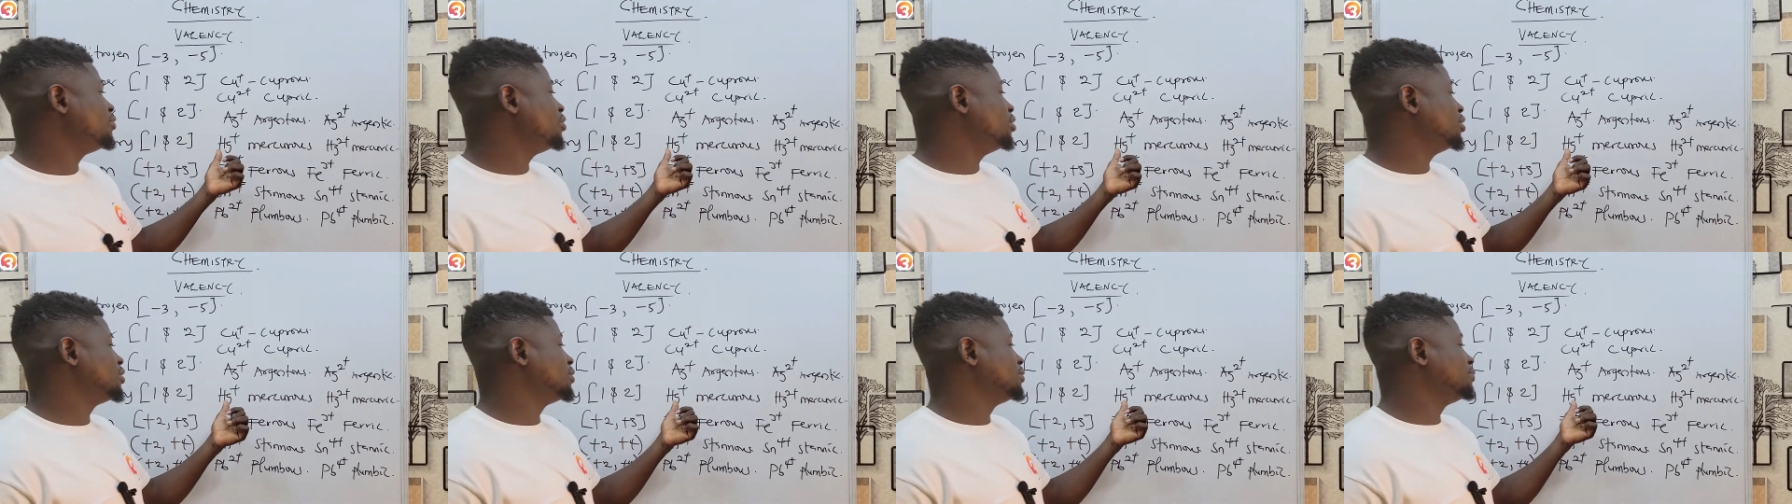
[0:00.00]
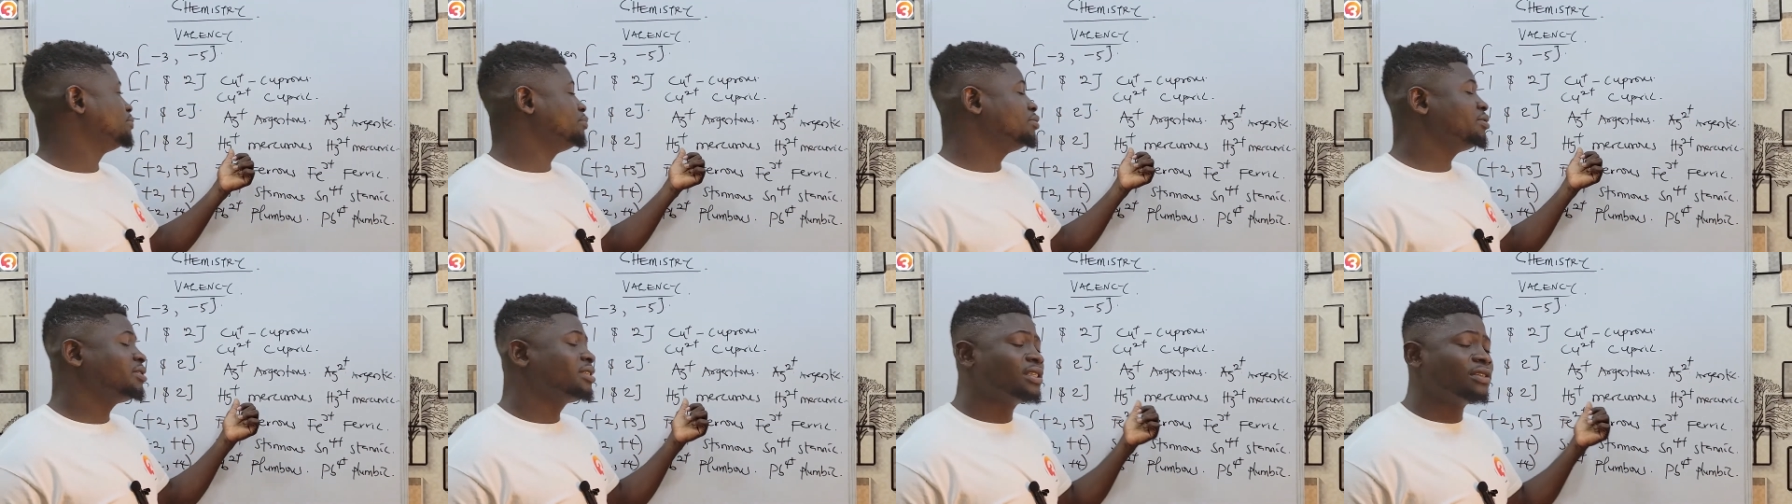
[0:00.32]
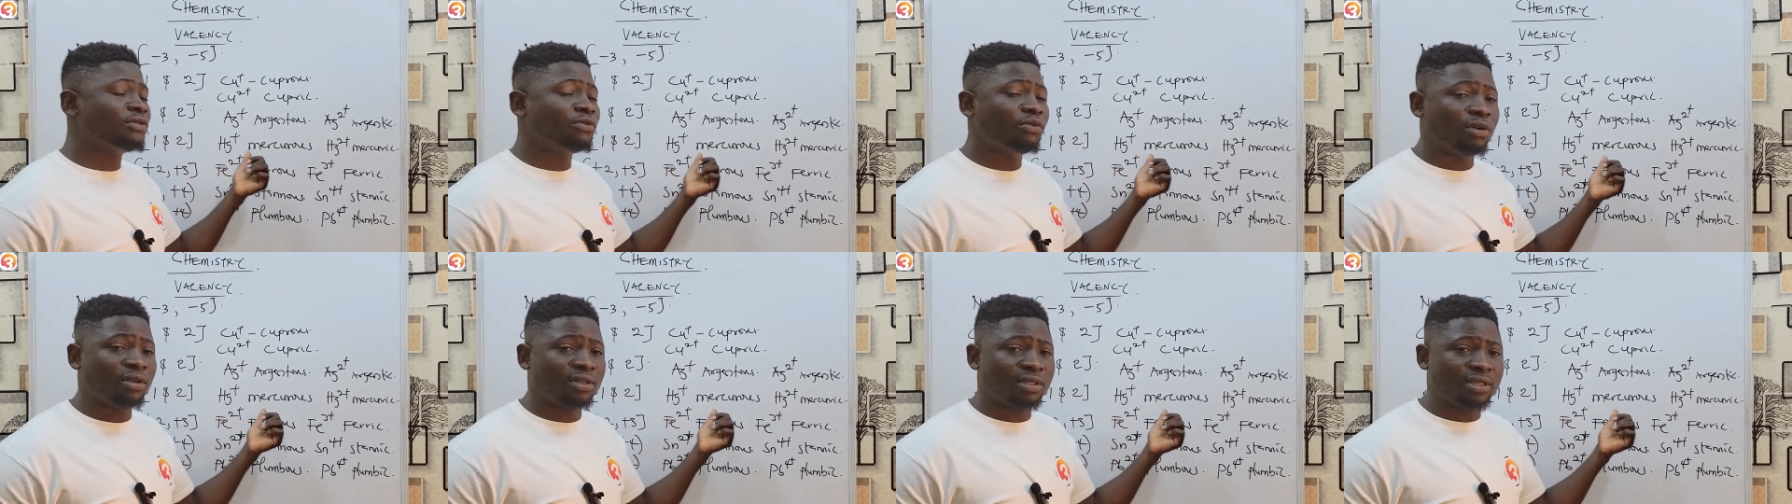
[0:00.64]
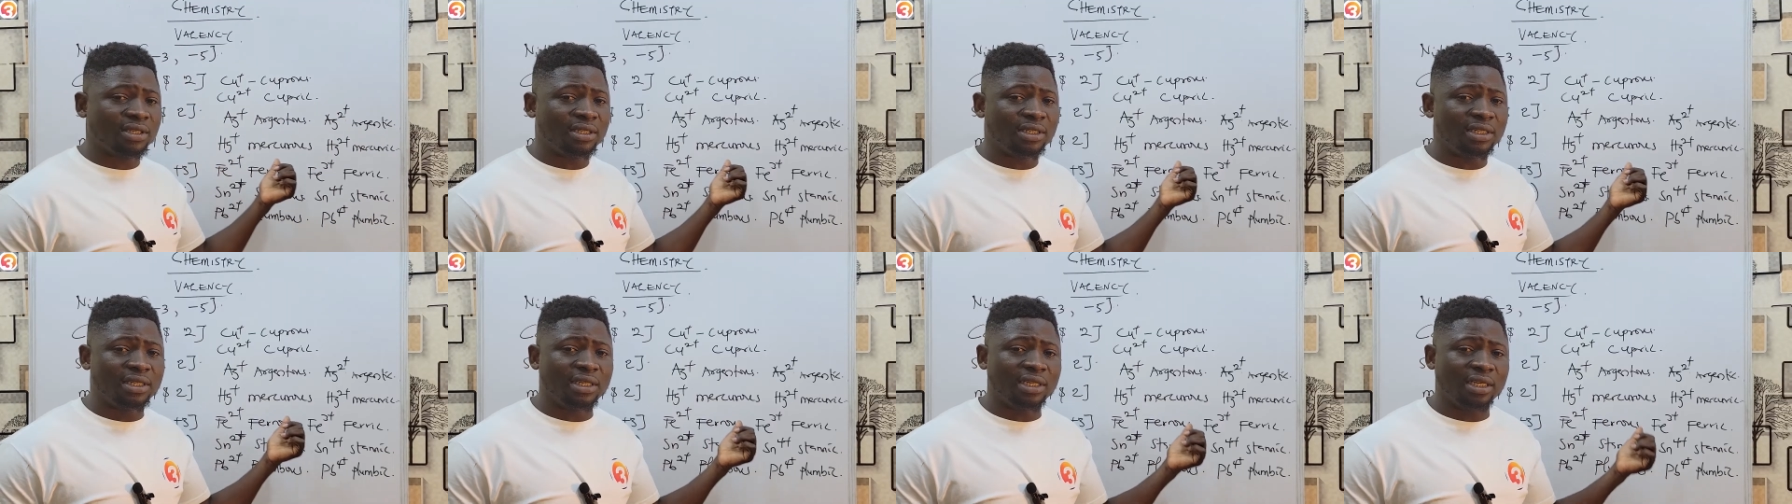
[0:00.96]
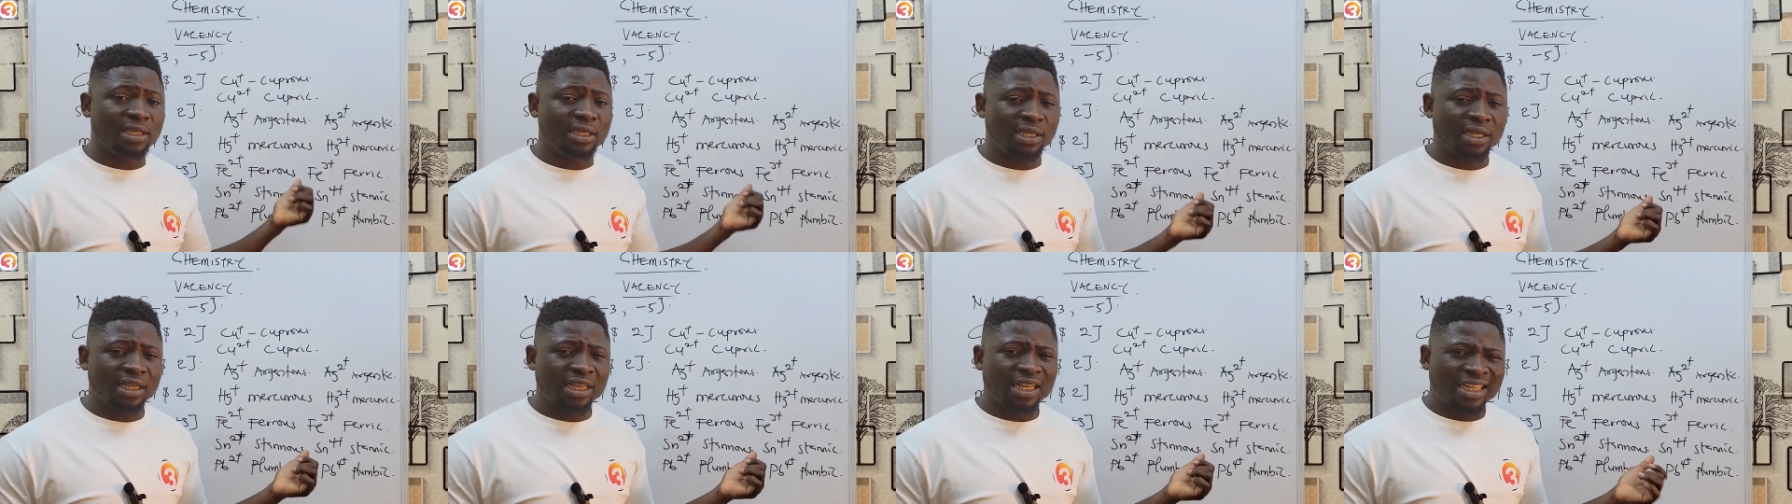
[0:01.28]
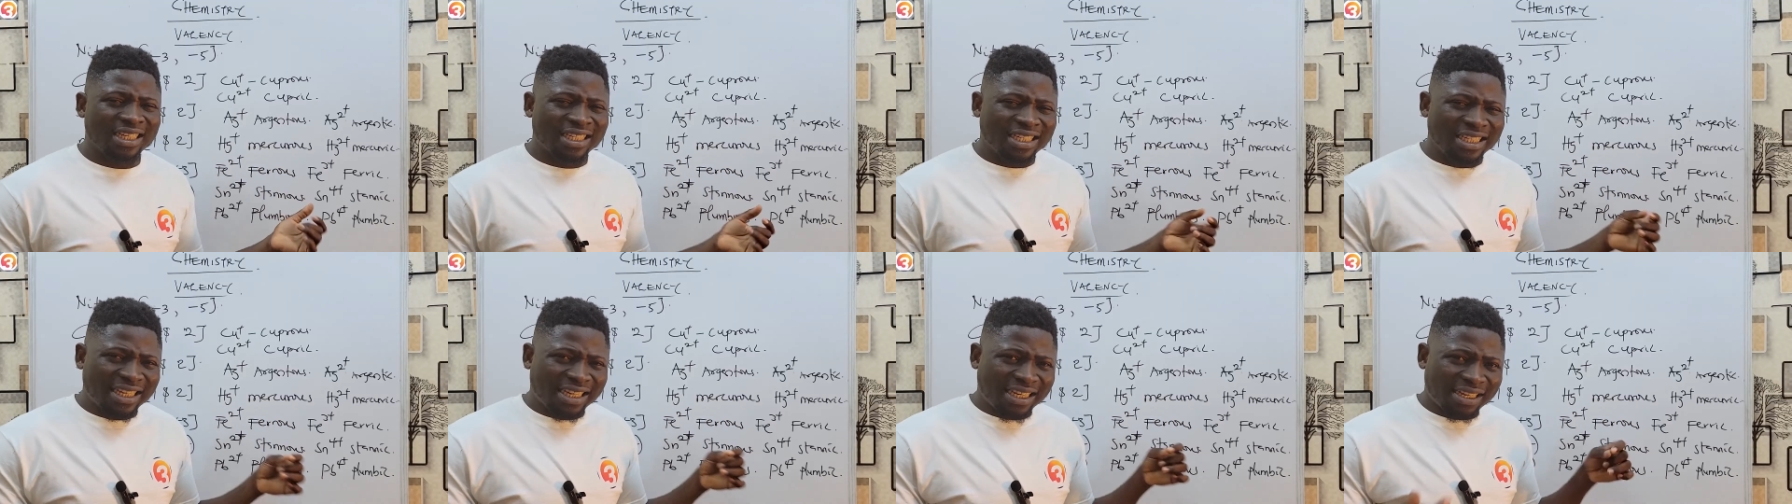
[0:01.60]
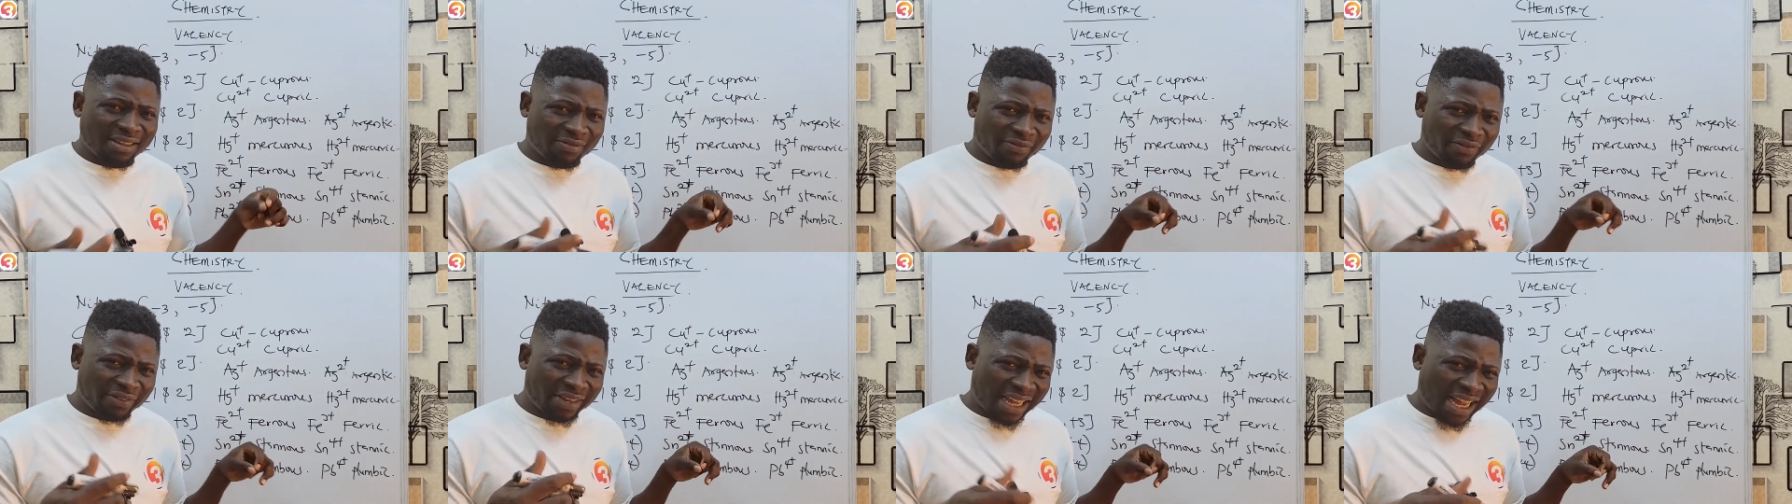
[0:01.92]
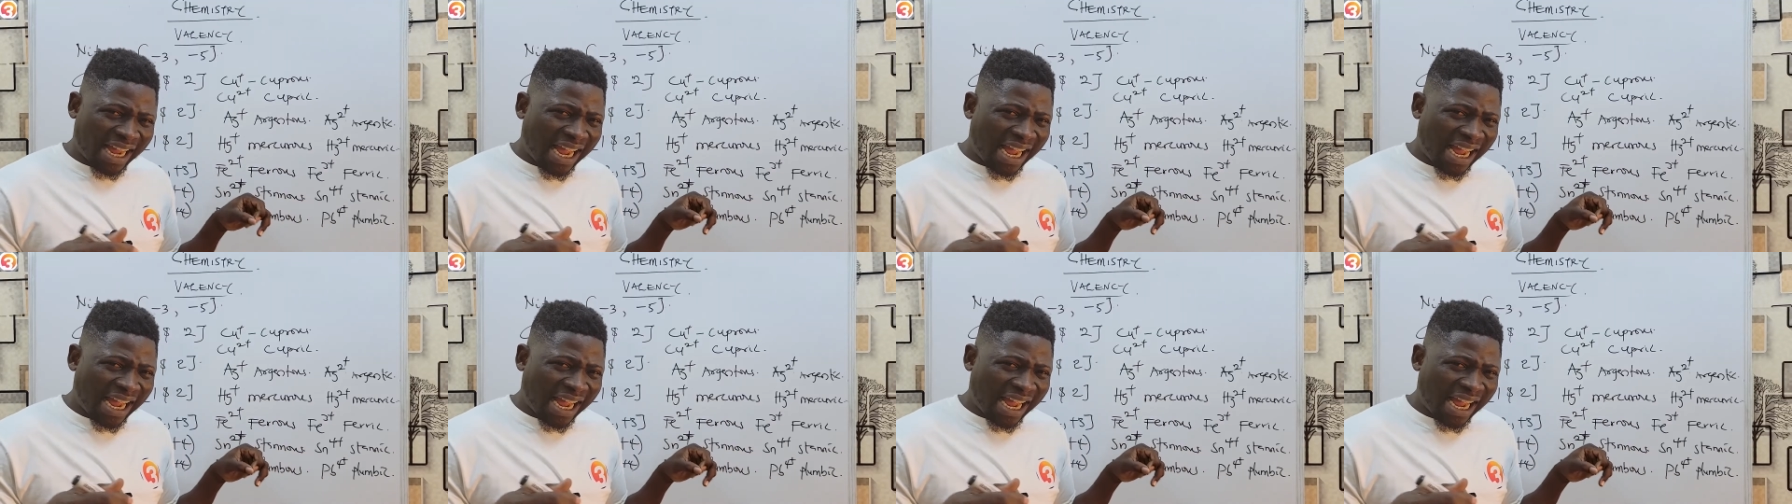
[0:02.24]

what putting what the the